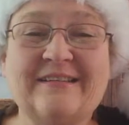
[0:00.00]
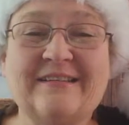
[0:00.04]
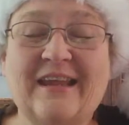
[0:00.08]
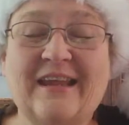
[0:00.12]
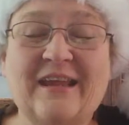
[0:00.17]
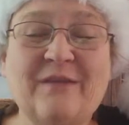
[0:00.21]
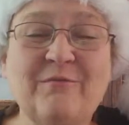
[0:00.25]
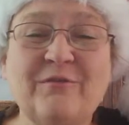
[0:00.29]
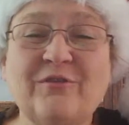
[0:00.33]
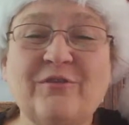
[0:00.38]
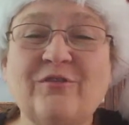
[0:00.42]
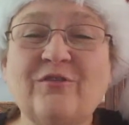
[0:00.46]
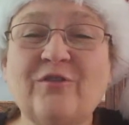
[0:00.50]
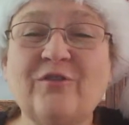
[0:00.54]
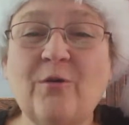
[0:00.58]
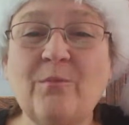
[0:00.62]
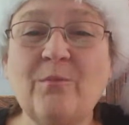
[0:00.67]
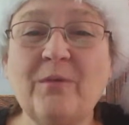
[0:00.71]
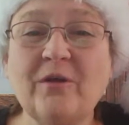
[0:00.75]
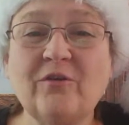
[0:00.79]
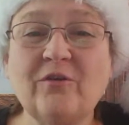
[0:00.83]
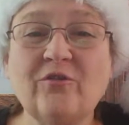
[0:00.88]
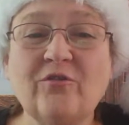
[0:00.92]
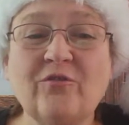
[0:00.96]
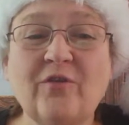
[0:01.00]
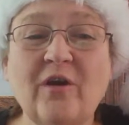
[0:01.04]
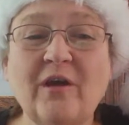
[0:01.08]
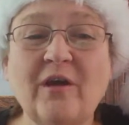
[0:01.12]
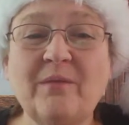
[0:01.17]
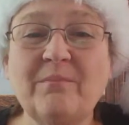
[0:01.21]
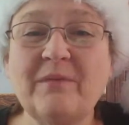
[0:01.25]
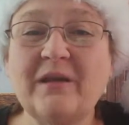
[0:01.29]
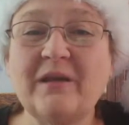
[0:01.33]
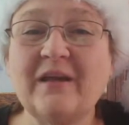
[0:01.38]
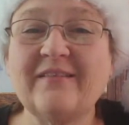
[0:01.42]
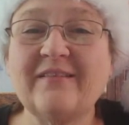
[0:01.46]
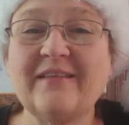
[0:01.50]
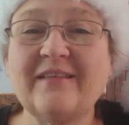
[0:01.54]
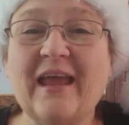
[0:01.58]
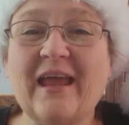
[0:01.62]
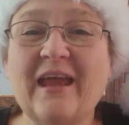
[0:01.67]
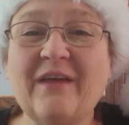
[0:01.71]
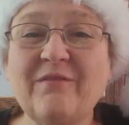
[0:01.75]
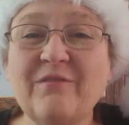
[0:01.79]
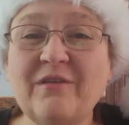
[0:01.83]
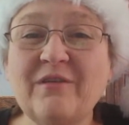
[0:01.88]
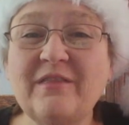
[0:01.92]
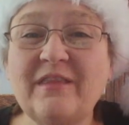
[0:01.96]
it was so much fun because
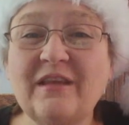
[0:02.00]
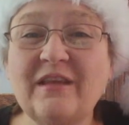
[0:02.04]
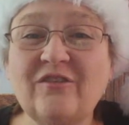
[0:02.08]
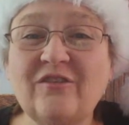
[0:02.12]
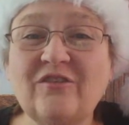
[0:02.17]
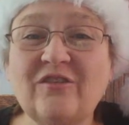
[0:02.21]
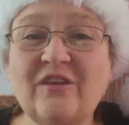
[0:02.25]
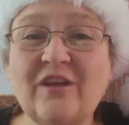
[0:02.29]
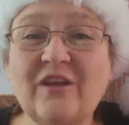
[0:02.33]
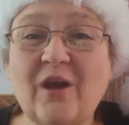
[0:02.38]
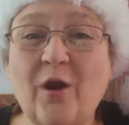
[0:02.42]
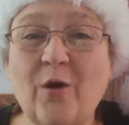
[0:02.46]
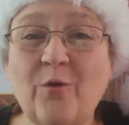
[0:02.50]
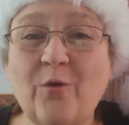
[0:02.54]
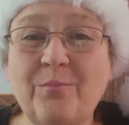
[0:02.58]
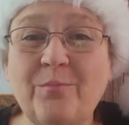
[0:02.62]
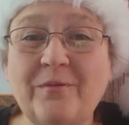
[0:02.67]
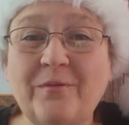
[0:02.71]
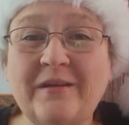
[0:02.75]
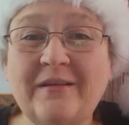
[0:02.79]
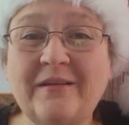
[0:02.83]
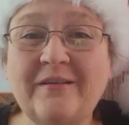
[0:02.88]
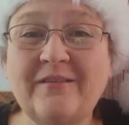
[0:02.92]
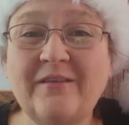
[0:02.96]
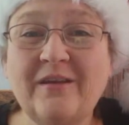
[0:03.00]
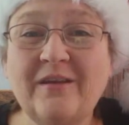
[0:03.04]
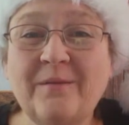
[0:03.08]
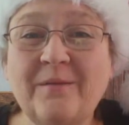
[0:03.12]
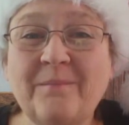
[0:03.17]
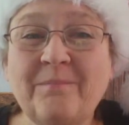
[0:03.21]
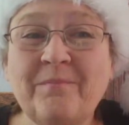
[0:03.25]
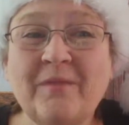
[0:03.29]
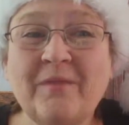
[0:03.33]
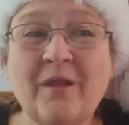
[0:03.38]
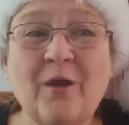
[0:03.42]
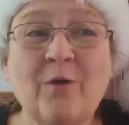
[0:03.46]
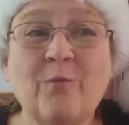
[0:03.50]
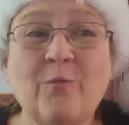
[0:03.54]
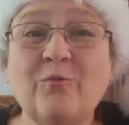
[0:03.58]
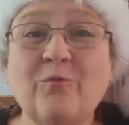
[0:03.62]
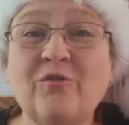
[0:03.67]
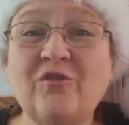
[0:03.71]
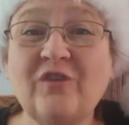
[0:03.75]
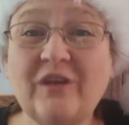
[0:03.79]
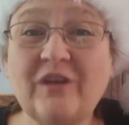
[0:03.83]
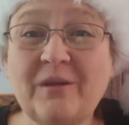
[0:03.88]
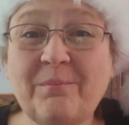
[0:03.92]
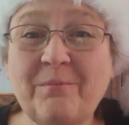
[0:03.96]
everything she opened,
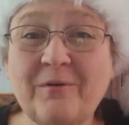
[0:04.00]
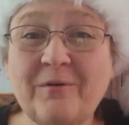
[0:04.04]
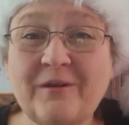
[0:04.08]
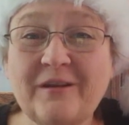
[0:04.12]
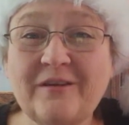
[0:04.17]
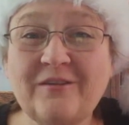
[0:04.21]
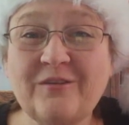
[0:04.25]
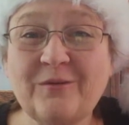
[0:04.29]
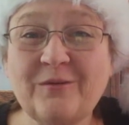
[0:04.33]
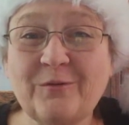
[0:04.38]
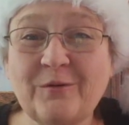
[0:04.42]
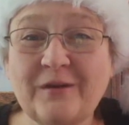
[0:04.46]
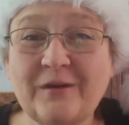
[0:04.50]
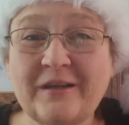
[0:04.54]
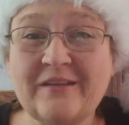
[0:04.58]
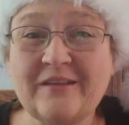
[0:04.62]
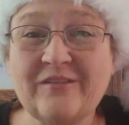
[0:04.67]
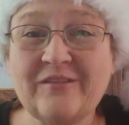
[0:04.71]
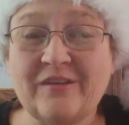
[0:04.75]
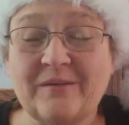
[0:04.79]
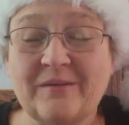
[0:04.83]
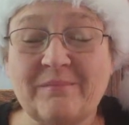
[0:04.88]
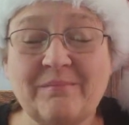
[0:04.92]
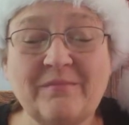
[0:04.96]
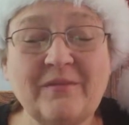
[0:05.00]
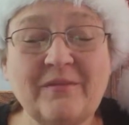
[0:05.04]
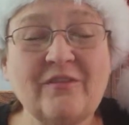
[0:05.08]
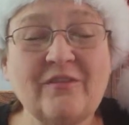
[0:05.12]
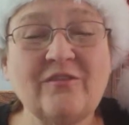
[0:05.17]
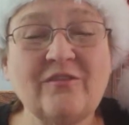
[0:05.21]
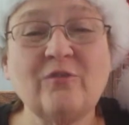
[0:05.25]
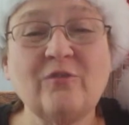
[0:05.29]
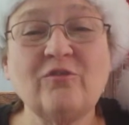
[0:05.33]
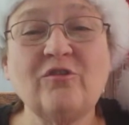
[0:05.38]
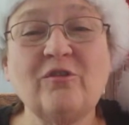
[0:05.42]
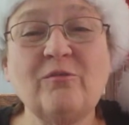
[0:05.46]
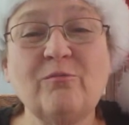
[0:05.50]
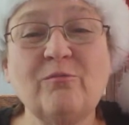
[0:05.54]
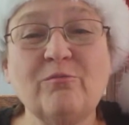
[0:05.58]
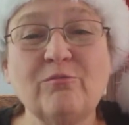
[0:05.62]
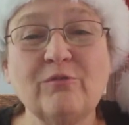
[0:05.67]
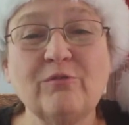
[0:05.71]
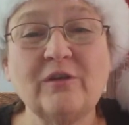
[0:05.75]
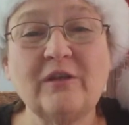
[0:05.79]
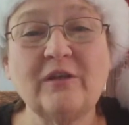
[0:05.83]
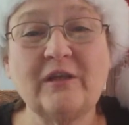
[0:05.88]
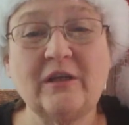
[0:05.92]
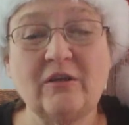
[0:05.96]
she could put into her kitchen. So she
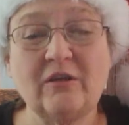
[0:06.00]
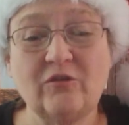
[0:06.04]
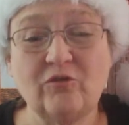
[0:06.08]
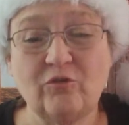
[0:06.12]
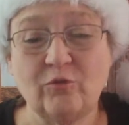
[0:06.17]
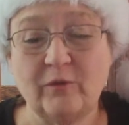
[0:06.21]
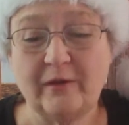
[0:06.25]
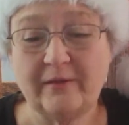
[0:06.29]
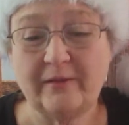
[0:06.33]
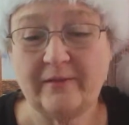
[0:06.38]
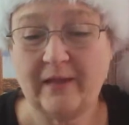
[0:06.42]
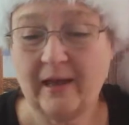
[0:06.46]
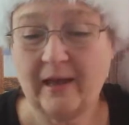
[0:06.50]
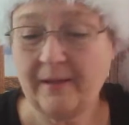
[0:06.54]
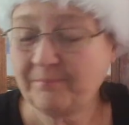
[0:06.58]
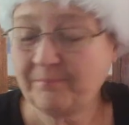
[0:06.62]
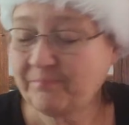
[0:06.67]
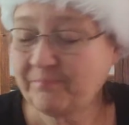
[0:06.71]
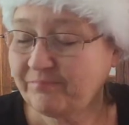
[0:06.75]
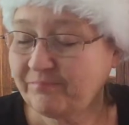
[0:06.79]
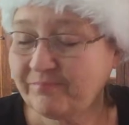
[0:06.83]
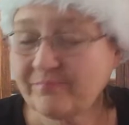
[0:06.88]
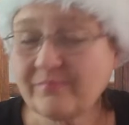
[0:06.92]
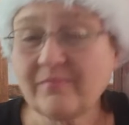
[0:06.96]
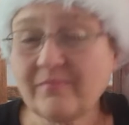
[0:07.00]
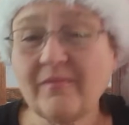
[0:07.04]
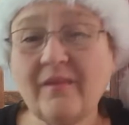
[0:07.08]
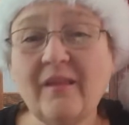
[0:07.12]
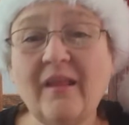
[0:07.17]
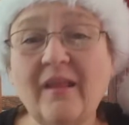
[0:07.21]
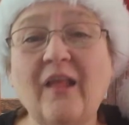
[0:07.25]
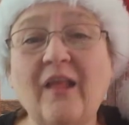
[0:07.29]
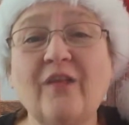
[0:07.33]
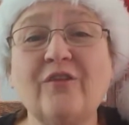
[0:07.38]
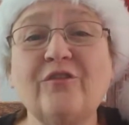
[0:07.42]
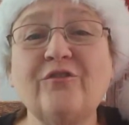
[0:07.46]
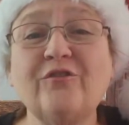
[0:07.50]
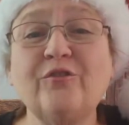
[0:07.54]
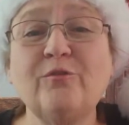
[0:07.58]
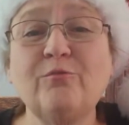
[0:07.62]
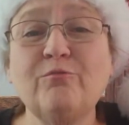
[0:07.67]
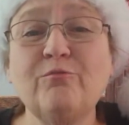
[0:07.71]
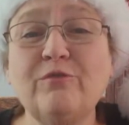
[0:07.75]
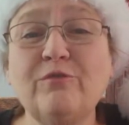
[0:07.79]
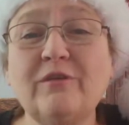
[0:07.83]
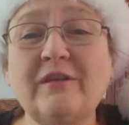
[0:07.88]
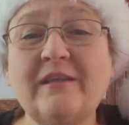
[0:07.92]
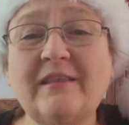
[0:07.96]
really enjoyed that. So
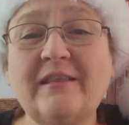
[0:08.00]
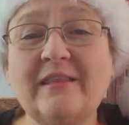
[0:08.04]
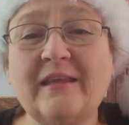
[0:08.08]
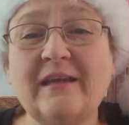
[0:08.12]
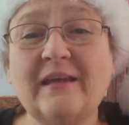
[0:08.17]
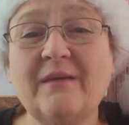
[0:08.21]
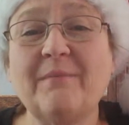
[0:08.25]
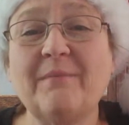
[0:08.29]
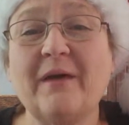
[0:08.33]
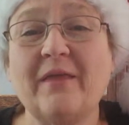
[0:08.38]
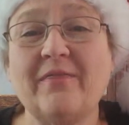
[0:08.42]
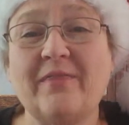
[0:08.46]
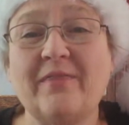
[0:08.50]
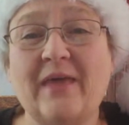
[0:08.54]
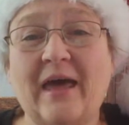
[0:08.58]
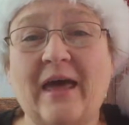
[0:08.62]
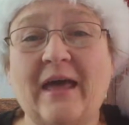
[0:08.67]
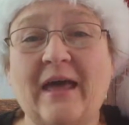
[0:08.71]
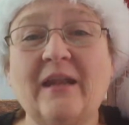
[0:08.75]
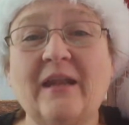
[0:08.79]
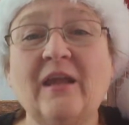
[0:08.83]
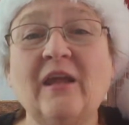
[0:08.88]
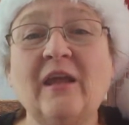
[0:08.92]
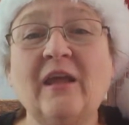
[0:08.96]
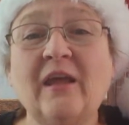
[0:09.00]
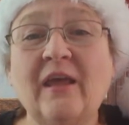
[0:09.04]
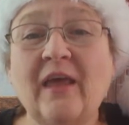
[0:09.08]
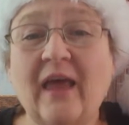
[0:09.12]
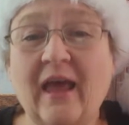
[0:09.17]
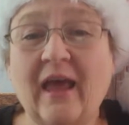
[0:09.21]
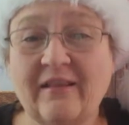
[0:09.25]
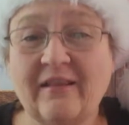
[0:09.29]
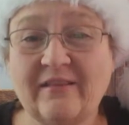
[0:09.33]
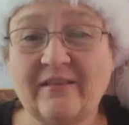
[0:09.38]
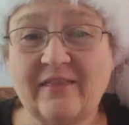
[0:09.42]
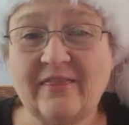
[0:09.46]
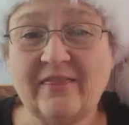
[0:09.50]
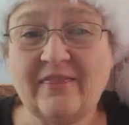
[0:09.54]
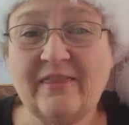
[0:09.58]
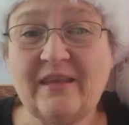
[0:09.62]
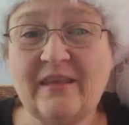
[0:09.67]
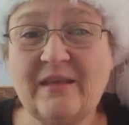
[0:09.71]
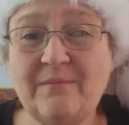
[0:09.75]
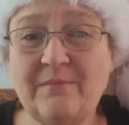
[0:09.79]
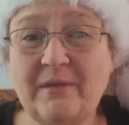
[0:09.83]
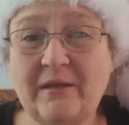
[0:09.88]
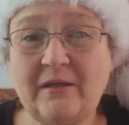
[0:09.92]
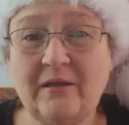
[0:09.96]
really think about that as a
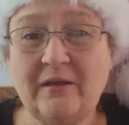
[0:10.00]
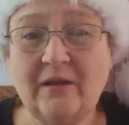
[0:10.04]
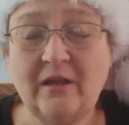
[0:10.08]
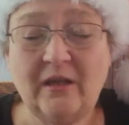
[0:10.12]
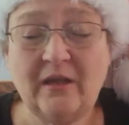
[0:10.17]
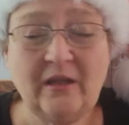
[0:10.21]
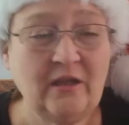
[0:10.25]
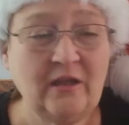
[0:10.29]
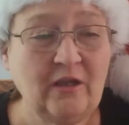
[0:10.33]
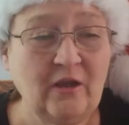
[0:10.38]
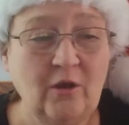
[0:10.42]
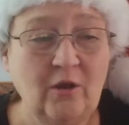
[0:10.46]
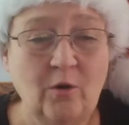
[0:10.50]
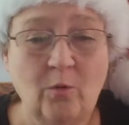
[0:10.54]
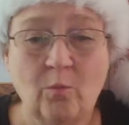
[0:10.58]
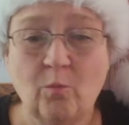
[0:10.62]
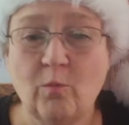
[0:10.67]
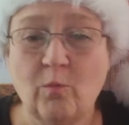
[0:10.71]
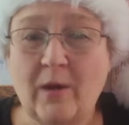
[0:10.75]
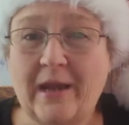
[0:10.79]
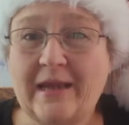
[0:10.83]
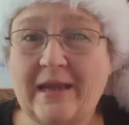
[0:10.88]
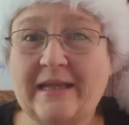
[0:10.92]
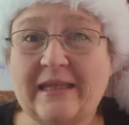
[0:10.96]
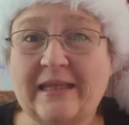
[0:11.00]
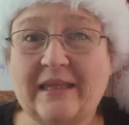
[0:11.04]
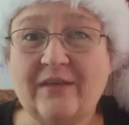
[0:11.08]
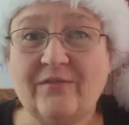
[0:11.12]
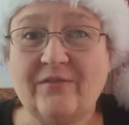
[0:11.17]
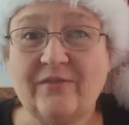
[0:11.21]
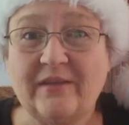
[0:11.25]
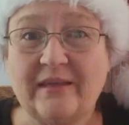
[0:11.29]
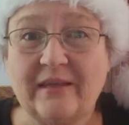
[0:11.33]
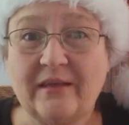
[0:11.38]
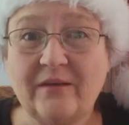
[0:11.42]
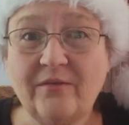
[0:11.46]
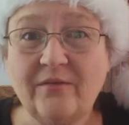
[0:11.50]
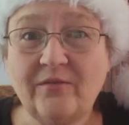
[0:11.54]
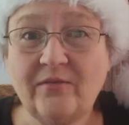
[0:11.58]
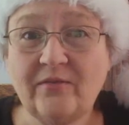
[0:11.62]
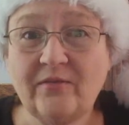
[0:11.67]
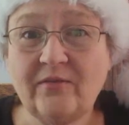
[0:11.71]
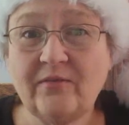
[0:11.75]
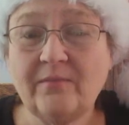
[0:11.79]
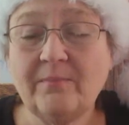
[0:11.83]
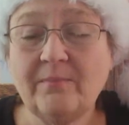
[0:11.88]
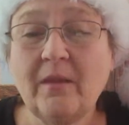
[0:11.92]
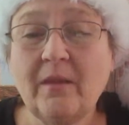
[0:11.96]
theming way to give
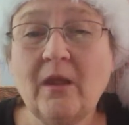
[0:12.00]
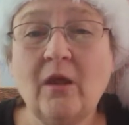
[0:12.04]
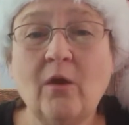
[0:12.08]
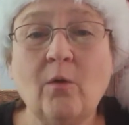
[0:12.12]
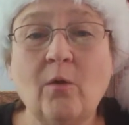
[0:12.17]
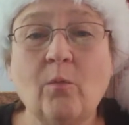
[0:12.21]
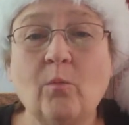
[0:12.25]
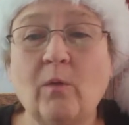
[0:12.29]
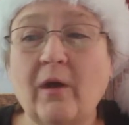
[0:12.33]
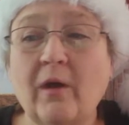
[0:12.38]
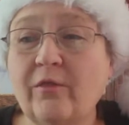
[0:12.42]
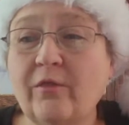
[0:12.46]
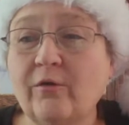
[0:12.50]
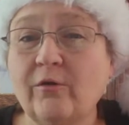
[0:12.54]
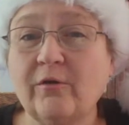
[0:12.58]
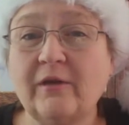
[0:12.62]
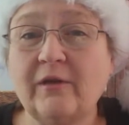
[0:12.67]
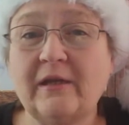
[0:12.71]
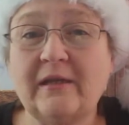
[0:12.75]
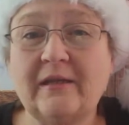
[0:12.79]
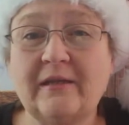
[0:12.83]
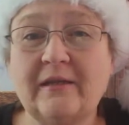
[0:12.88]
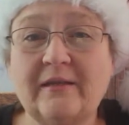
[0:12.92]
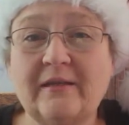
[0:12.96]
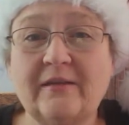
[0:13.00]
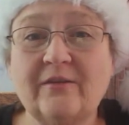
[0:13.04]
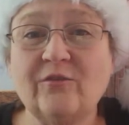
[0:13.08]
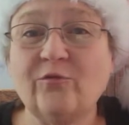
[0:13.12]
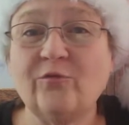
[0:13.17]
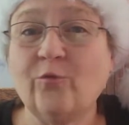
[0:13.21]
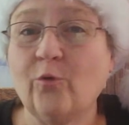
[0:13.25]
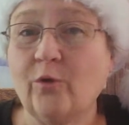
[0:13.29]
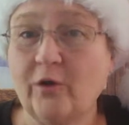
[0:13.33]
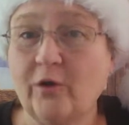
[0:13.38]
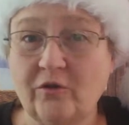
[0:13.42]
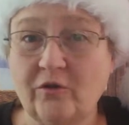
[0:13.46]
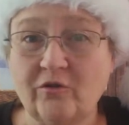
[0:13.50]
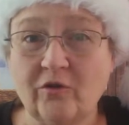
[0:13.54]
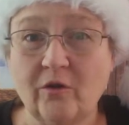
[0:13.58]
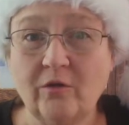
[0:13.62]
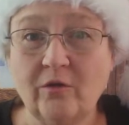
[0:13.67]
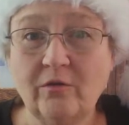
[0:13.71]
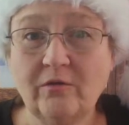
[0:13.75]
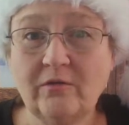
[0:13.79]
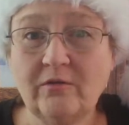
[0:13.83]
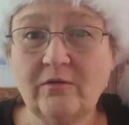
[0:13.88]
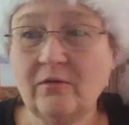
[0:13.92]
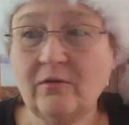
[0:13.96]
gifts, whether it is for an
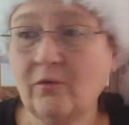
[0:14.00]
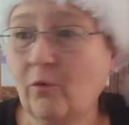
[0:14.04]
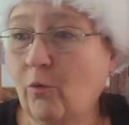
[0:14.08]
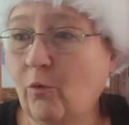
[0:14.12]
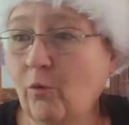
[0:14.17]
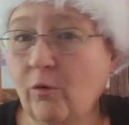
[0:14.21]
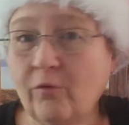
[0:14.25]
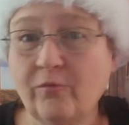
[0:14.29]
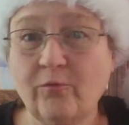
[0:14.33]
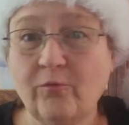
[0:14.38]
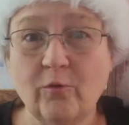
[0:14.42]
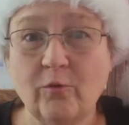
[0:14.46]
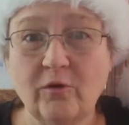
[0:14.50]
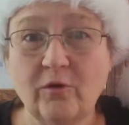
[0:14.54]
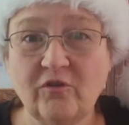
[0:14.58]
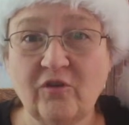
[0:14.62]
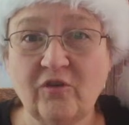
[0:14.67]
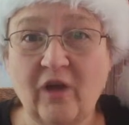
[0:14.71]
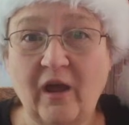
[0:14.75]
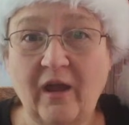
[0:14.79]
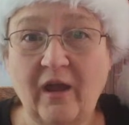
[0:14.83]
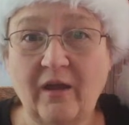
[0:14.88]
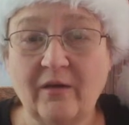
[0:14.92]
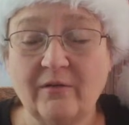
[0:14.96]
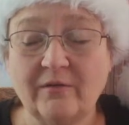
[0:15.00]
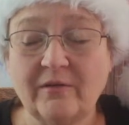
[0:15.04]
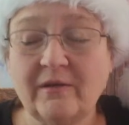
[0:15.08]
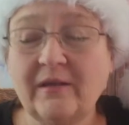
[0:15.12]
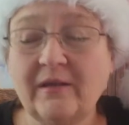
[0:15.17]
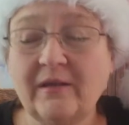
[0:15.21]
adult or for a child.